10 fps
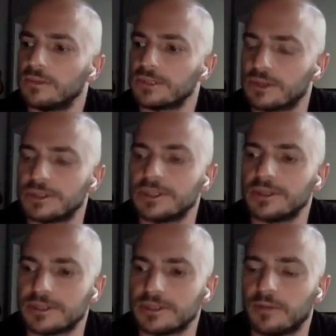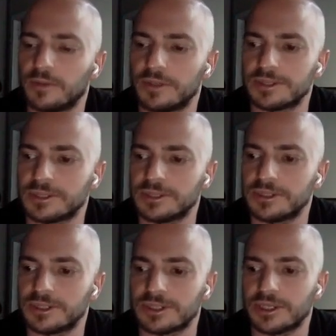Started seeing this therapist, and she
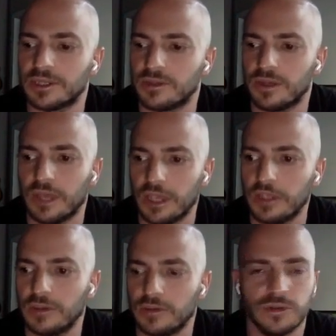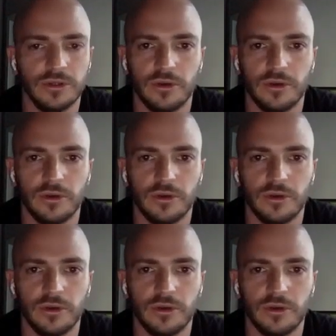just said, hey, you